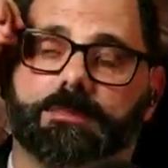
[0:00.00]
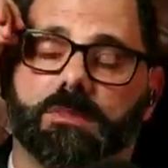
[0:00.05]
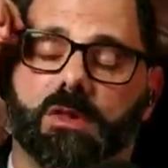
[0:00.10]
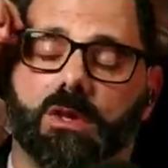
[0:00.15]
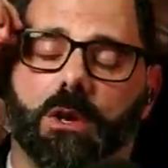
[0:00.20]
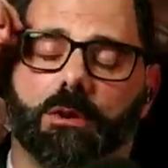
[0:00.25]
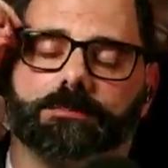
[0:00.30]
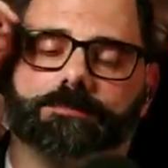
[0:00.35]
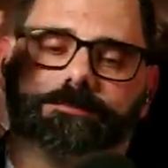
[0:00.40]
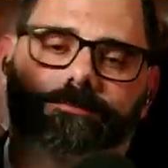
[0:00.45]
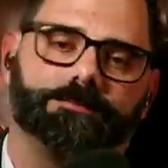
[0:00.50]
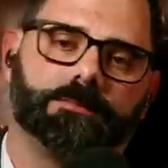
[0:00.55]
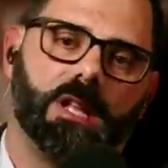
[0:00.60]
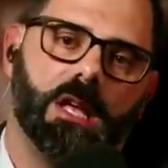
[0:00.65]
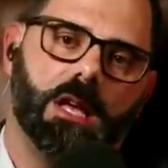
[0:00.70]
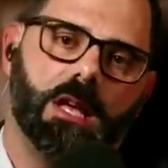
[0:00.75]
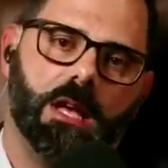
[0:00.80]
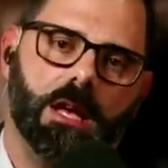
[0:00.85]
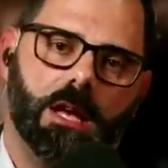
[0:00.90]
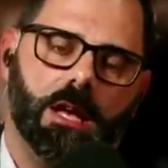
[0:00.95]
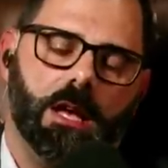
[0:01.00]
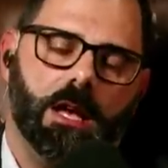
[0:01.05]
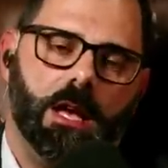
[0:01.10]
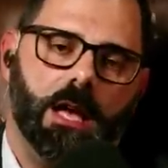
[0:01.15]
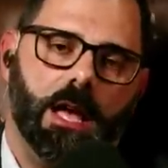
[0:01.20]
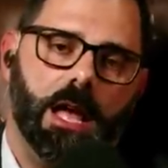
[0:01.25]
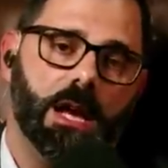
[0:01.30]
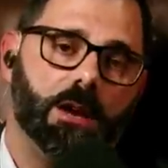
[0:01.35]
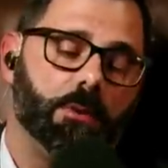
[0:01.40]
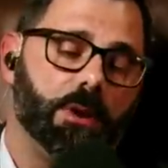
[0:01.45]
So
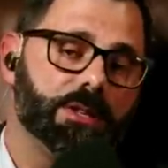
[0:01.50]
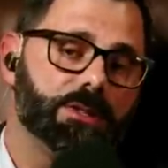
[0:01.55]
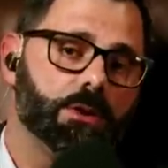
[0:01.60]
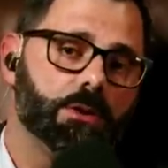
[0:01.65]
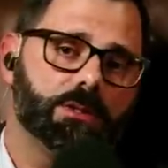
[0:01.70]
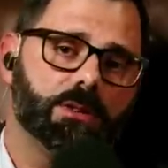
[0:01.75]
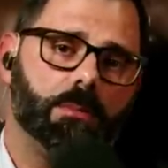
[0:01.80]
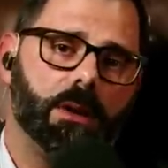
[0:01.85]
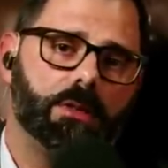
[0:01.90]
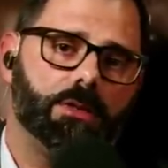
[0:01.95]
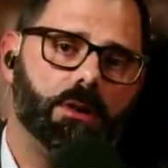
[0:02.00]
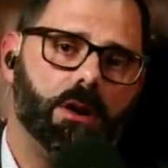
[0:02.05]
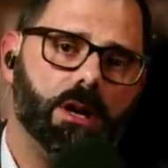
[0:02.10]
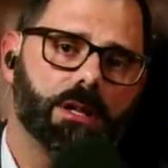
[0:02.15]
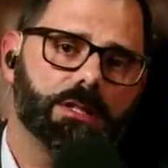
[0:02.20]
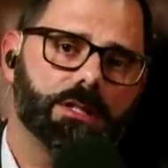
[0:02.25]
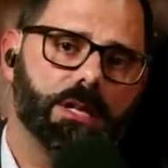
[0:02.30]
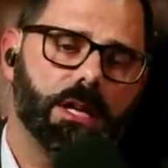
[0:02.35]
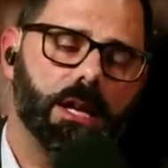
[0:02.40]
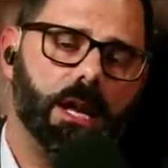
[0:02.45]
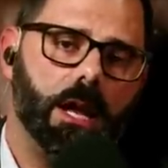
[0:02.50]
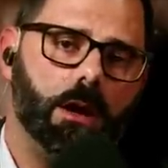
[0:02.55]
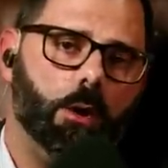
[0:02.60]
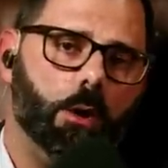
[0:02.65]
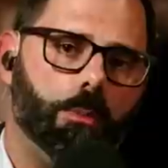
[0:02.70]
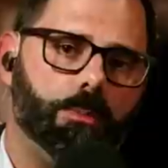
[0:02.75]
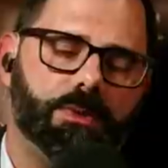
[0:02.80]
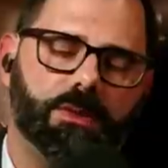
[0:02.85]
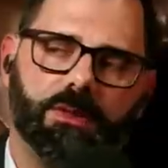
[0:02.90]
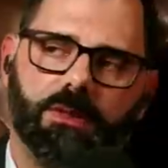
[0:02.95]
anyways, those are my thoughts. And I
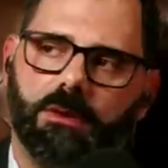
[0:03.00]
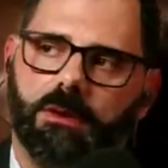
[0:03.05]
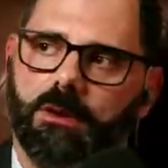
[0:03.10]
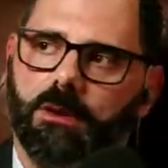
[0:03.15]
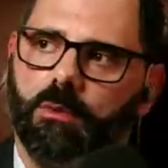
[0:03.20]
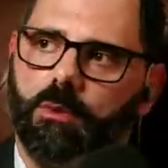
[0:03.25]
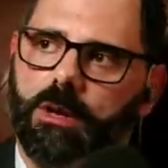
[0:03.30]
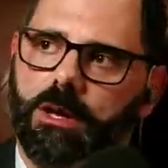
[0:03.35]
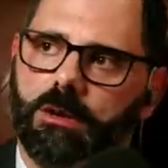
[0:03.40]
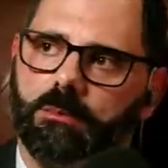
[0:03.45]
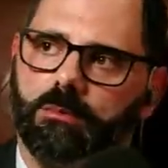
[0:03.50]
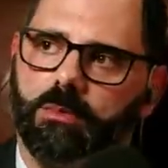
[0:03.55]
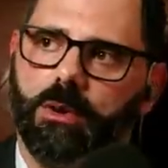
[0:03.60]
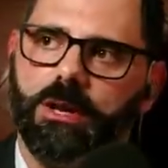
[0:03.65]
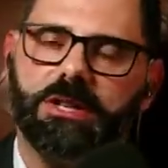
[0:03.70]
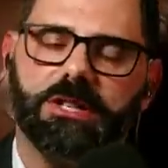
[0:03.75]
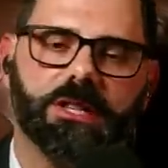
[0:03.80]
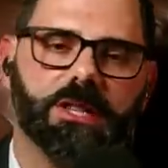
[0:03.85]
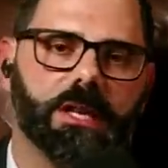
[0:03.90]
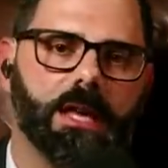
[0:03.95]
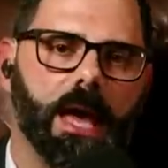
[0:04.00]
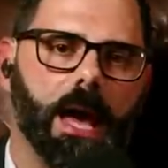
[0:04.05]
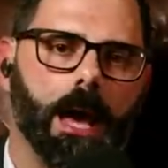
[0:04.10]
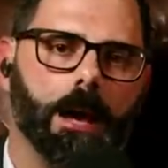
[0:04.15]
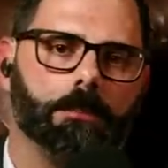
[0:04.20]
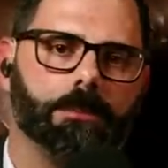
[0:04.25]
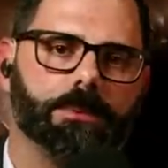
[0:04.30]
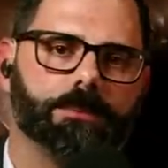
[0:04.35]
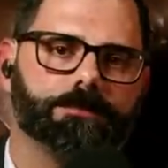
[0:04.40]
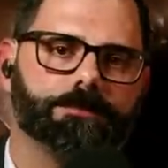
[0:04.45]
hope that we could bridge the
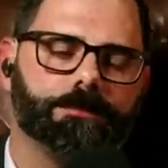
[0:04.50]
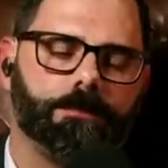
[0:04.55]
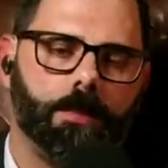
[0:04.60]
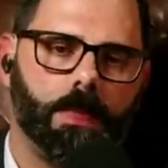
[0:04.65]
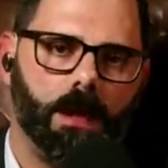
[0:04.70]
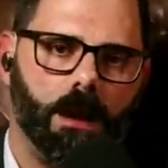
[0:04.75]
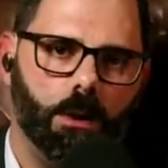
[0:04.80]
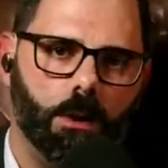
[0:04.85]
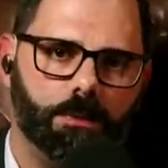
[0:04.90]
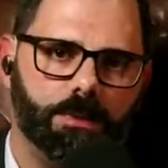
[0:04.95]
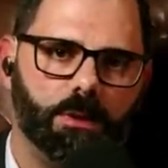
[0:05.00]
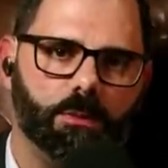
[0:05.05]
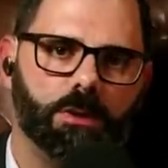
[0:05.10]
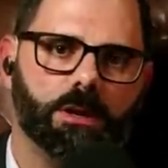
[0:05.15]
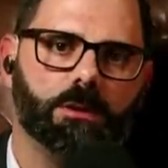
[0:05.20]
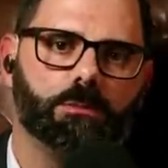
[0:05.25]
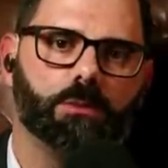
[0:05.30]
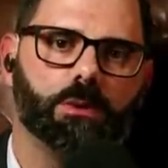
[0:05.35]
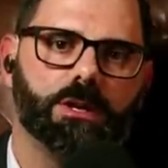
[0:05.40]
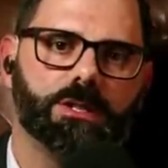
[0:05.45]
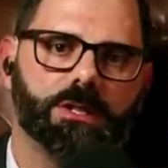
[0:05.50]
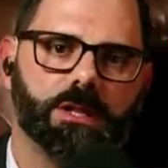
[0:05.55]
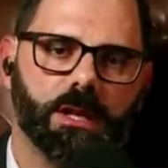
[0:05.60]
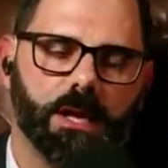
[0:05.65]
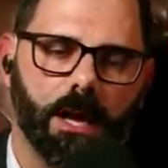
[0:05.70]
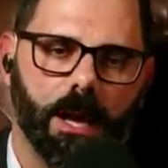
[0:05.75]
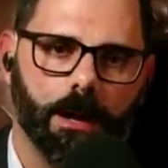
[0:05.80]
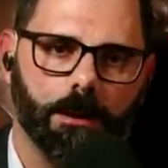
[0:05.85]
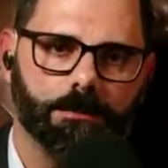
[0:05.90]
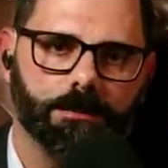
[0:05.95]
gap. I hope that we could bridge the
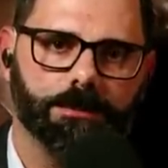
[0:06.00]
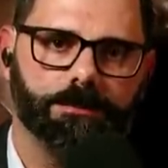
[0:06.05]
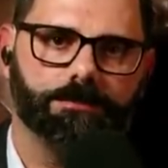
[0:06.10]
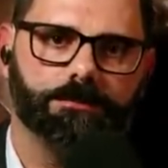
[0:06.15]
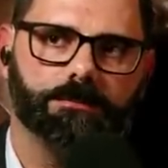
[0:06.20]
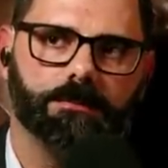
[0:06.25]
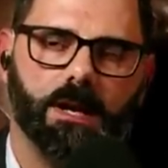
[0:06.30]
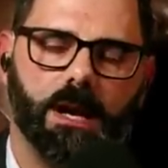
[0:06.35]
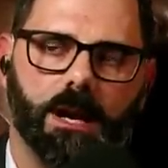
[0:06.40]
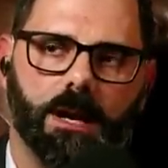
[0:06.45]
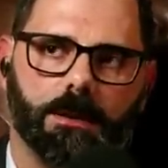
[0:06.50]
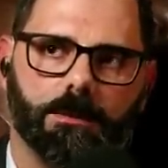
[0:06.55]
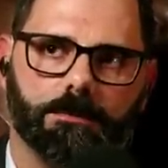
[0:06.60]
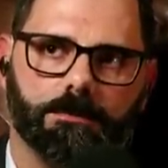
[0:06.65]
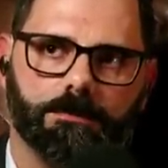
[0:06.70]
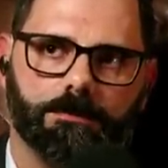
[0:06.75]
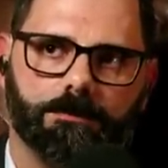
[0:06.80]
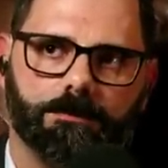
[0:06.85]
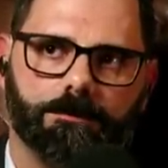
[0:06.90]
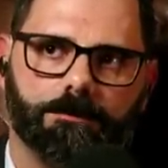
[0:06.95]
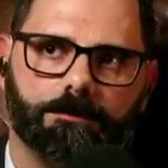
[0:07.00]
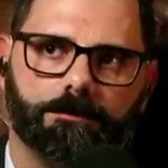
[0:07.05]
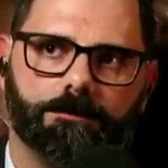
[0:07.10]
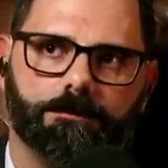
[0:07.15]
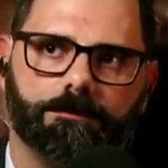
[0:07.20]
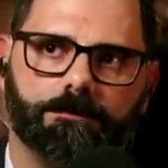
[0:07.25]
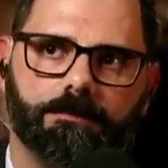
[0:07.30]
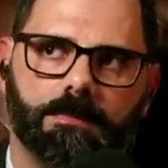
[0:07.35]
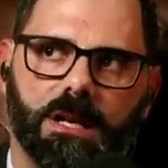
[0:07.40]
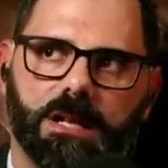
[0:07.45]
gap.
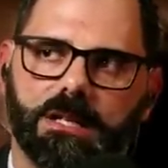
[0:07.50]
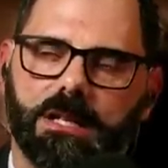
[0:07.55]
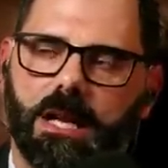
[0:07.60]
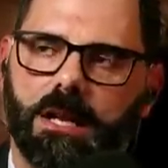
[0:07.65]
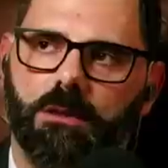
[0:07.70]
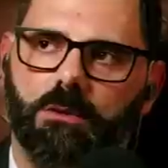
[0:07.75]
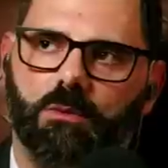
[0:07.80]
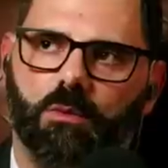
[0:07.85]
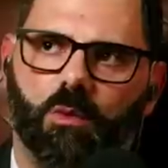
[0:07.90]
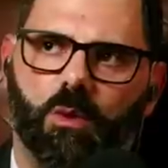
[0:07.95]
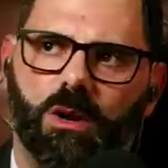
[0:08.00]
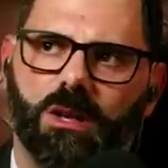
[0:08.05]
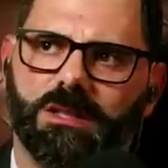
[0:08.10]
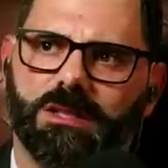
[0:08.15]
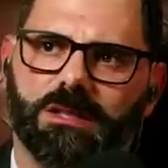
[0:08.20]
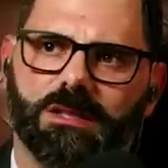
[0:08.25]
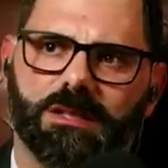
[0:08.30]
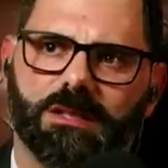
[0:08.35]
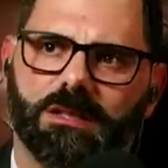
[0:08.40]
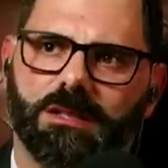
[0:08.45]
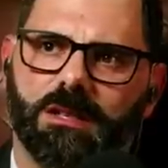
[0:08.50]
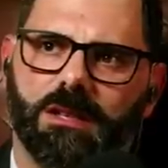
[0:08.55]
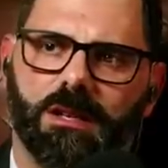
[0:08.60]
Because I don't want,